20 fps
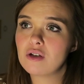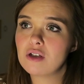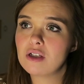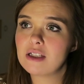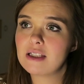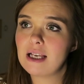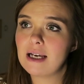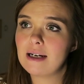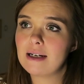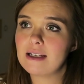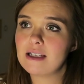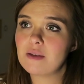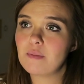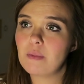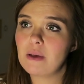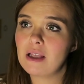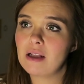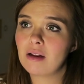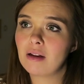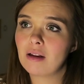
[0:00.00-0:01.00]
us and it's
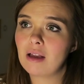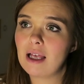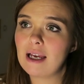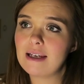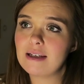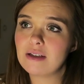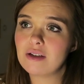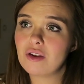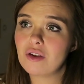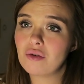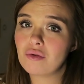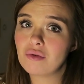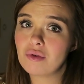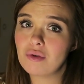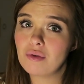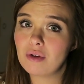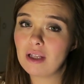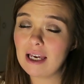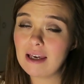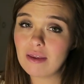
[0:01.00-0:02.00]
been like
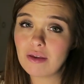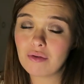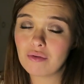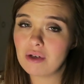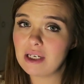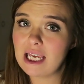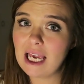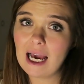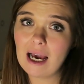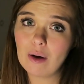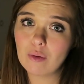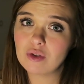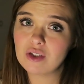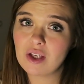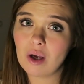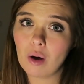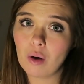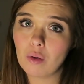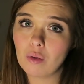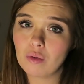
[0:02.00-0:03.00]
through like three
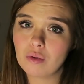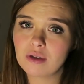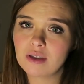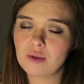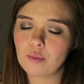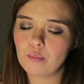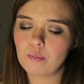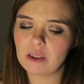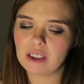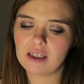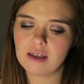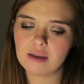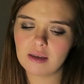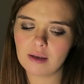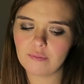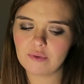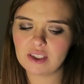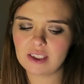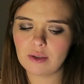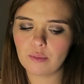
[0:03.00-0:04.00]
households,
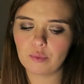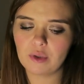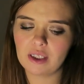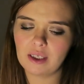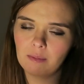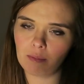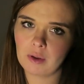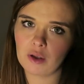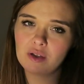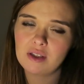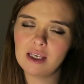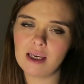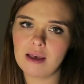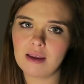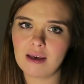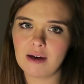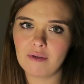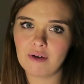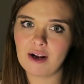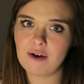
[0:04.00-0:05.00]
because obviously William goes
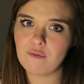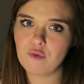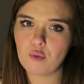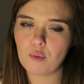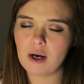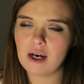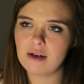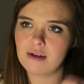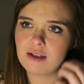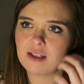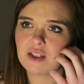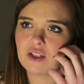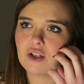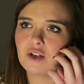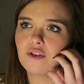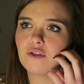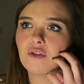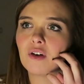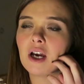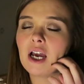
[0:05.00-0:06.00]
here, there and everywhere and
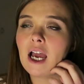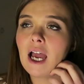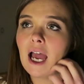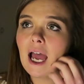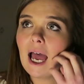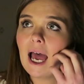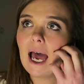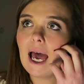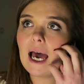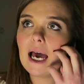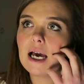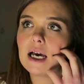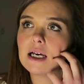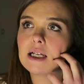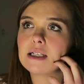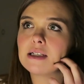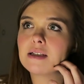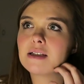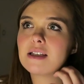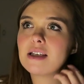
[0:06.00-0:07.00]
stuff.
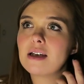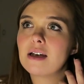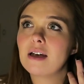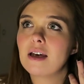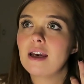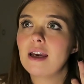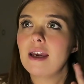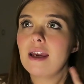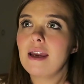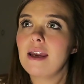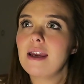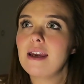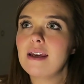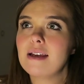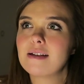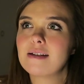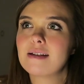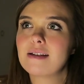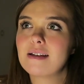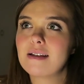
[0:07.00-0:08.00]
And
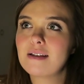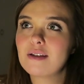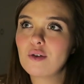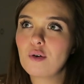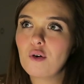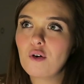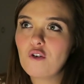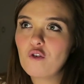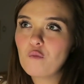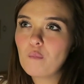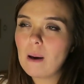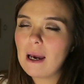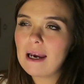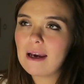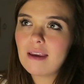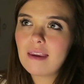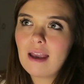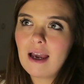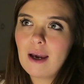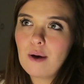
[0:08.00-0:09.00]
it's the sort of
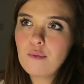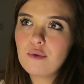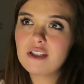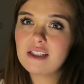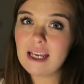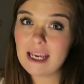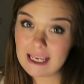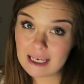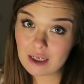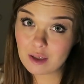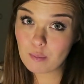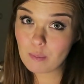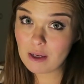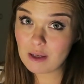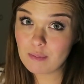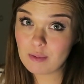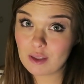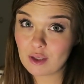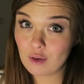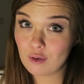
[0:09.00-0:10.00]
bag that I would take
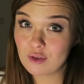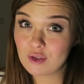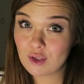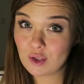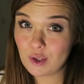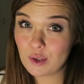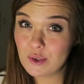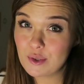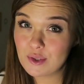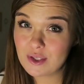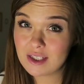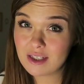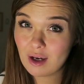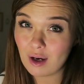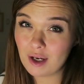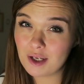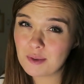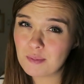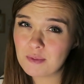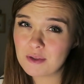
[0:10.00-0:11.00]
baby girl's clothes to
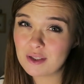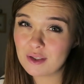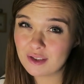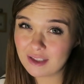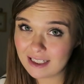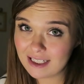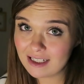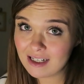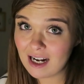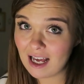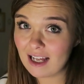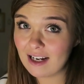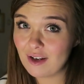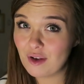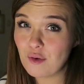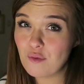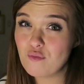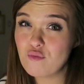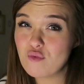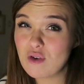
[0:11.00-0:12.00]
hospital in, and
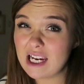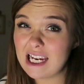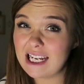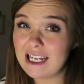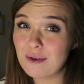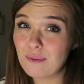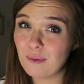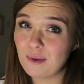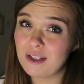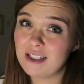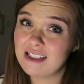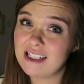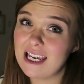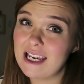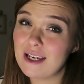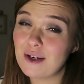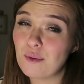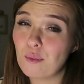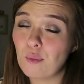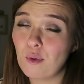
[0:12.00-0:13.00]
I don't really want to
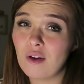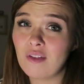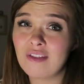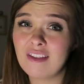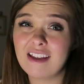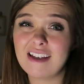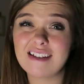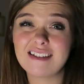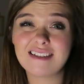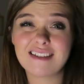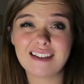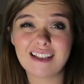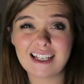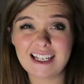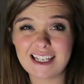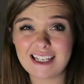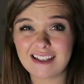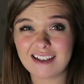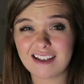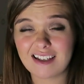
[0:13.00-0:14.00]
take one that's
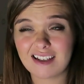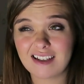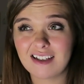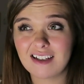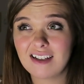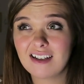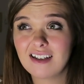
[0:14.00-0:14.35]
like